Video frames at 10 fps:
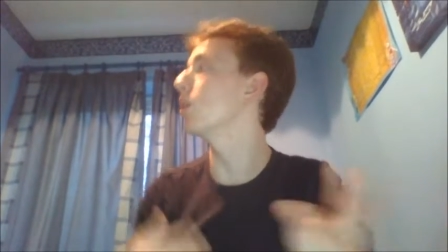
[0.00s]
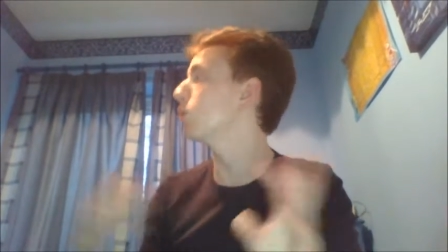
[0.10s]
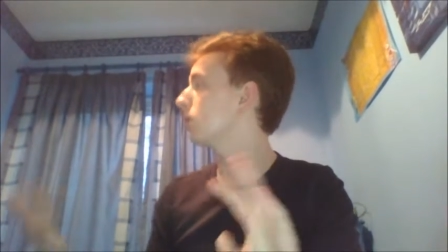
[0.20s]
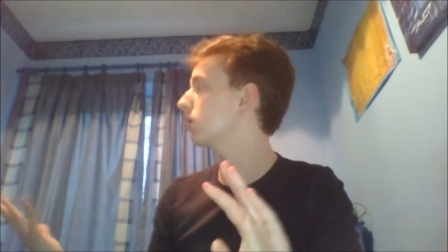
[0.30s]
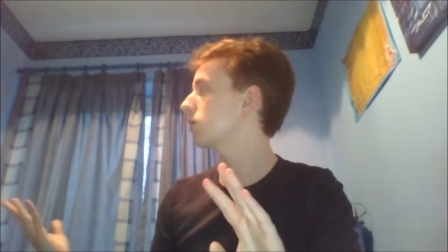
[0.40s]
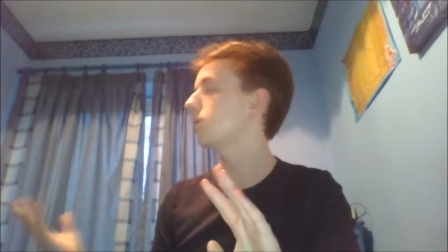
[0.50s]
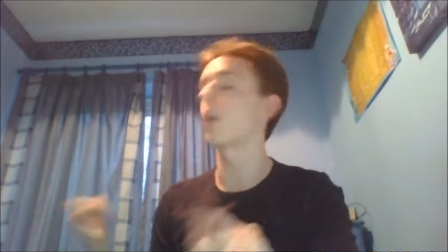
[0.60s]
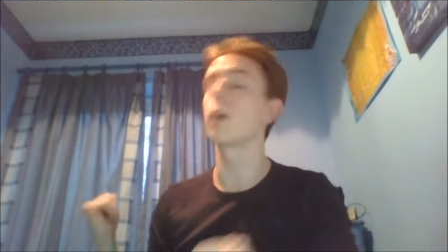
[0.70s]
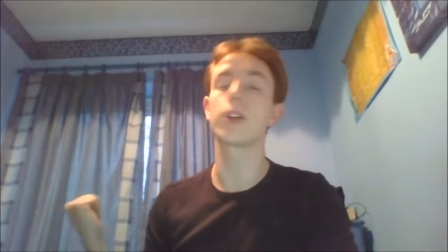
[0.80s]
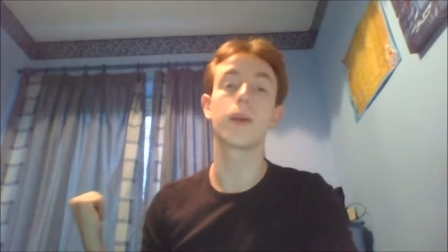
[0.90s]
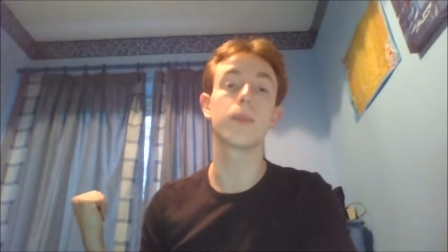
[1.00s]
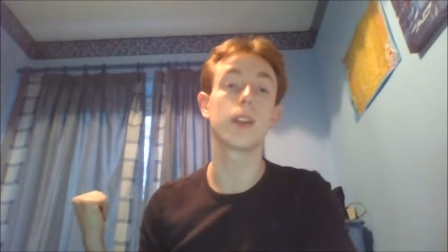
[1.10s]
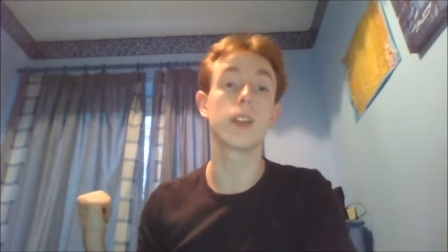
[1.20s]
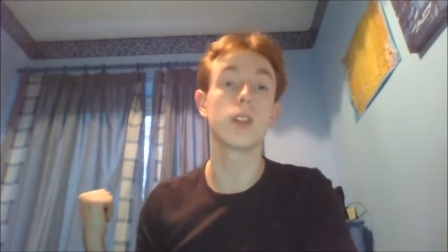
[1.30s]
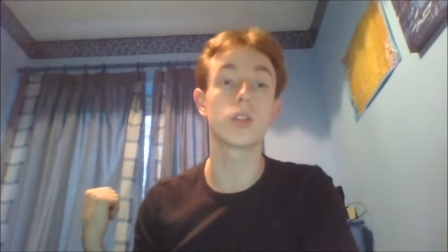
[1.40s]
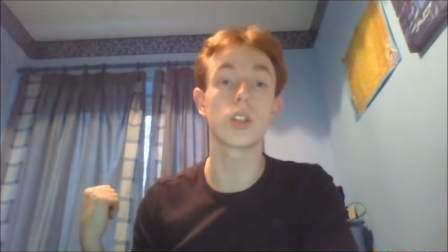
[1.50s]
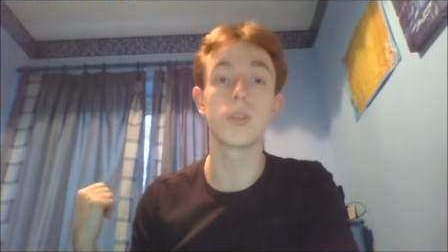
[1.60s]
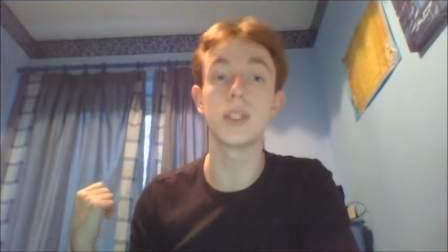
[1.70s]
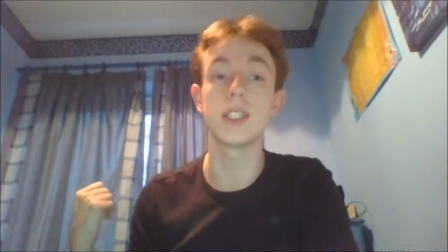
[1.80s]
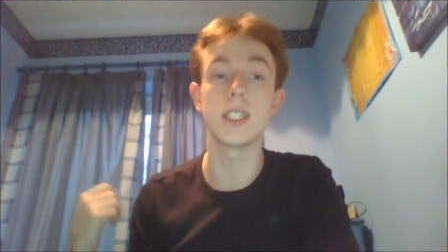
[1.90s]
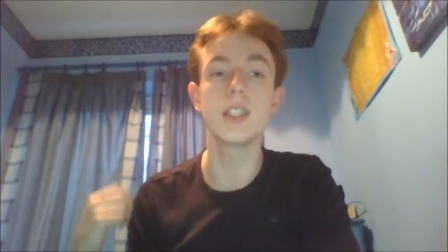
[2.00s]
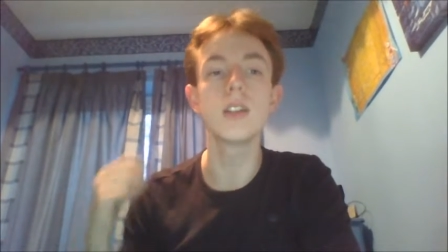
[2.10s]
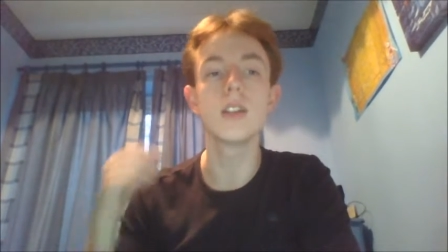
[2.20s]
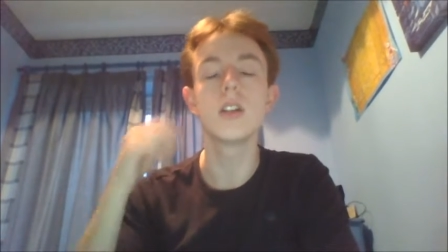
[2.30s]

old webcam that I use on the PC.